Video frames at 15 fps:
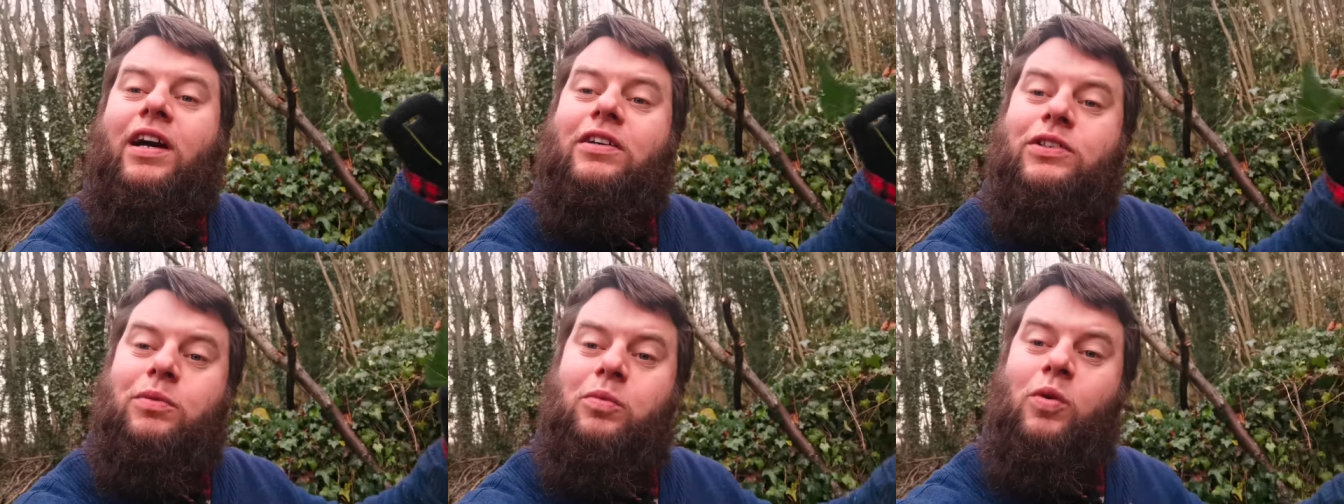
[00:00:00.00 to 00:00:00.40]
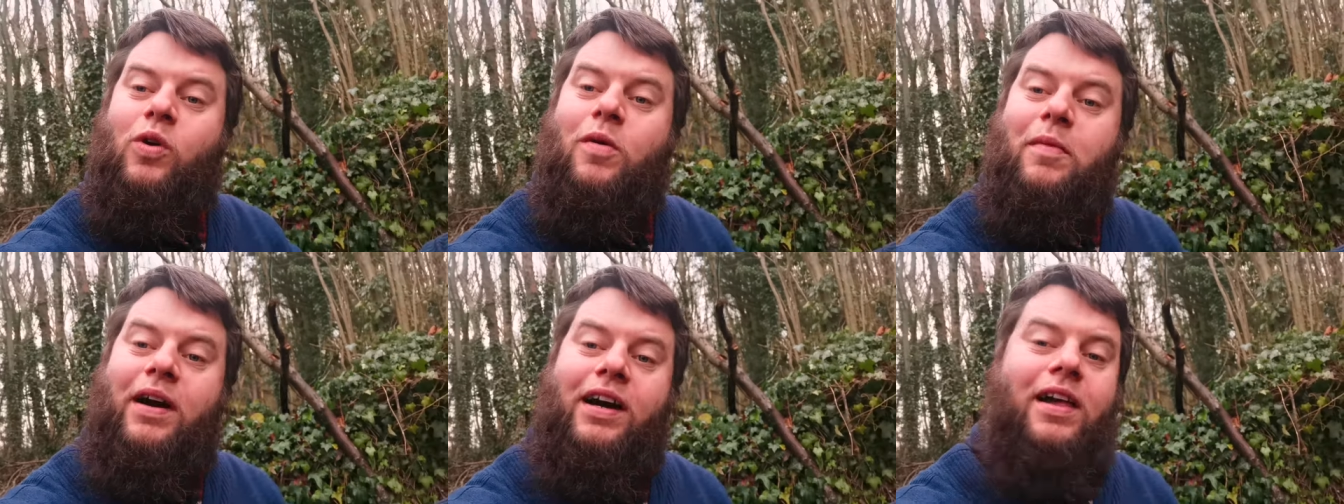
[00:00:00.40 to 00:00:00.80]
your house
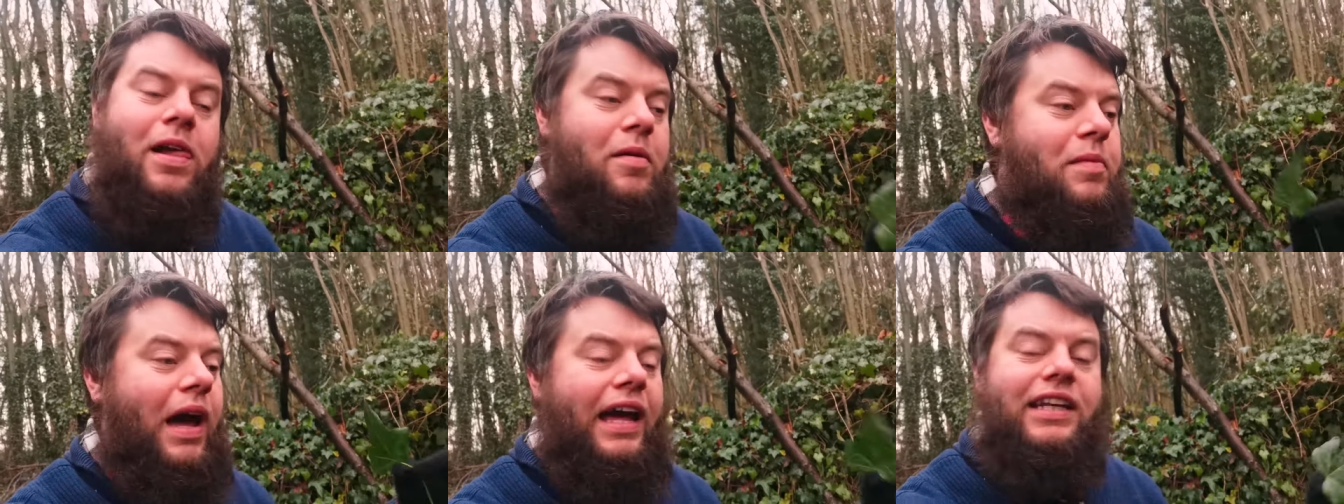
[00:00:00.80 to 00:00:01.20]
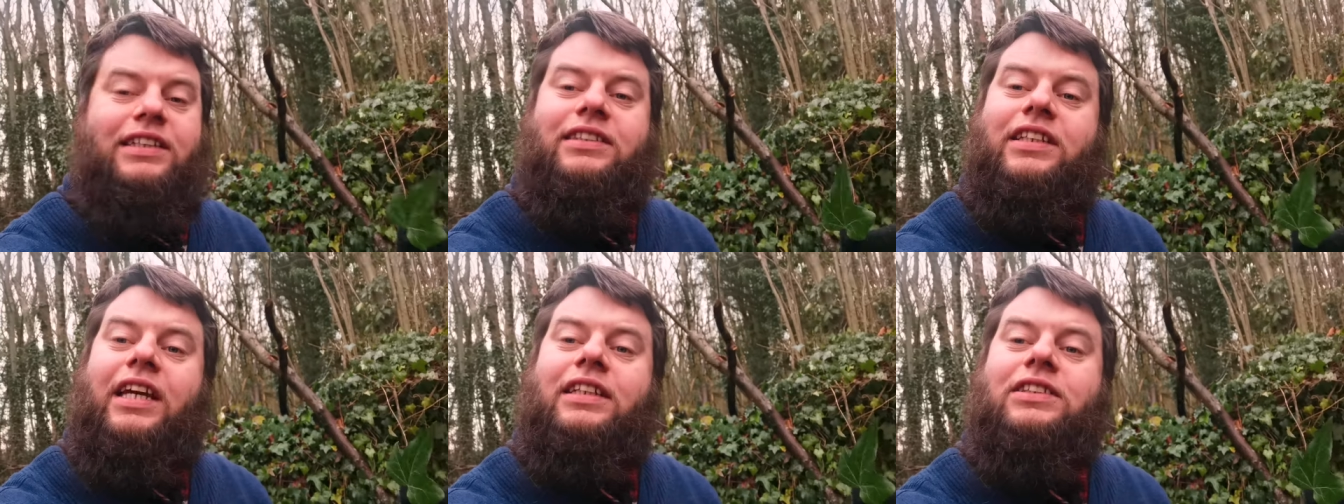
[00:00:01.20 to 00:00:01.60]
warmer, but at
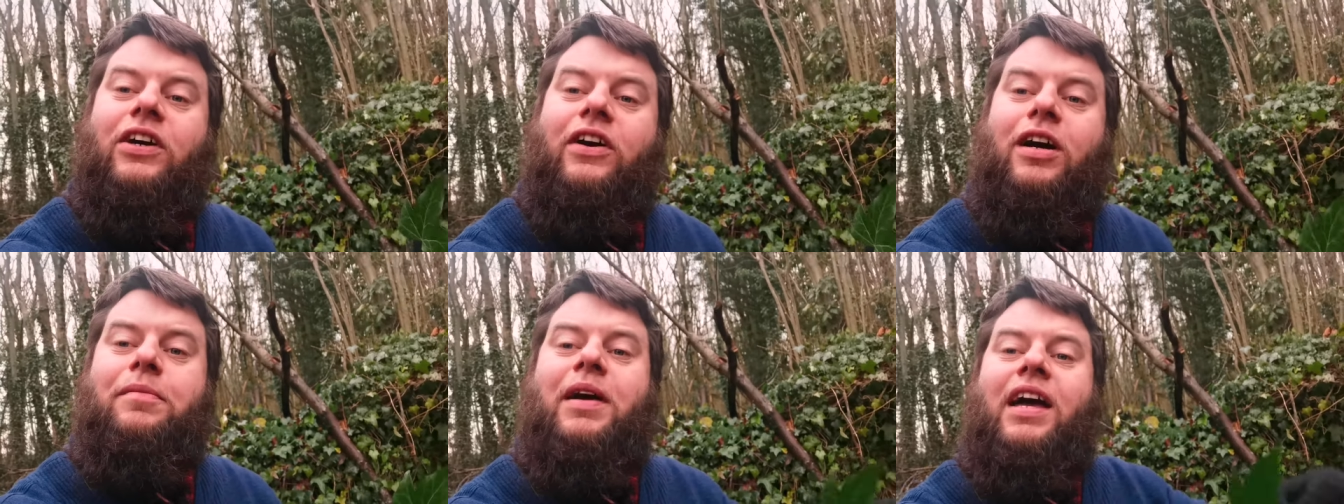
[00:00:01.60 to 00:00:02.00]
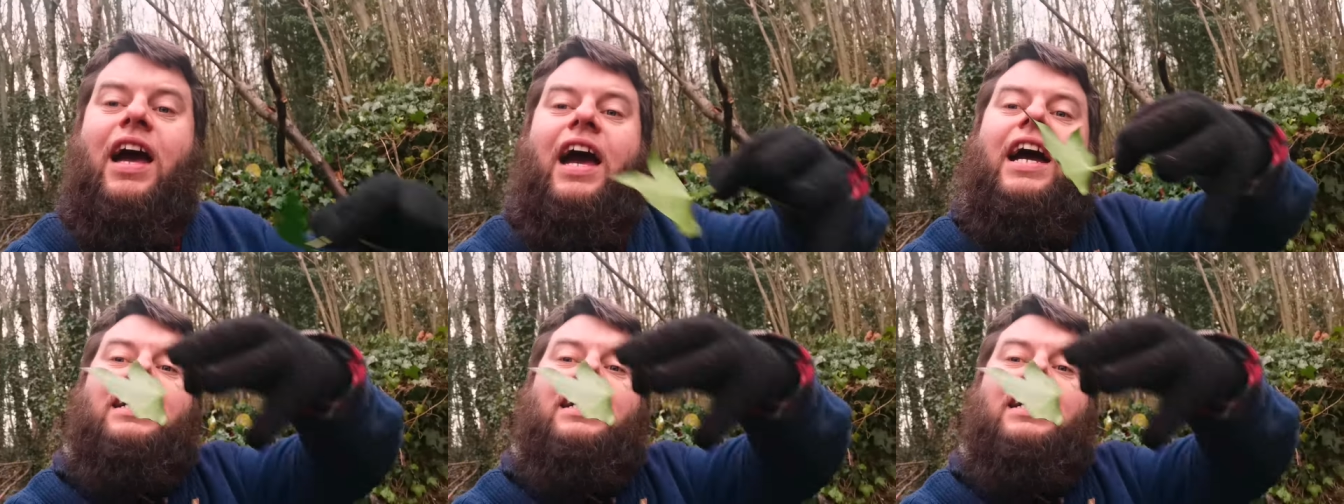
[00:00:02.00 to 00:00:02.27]
the same time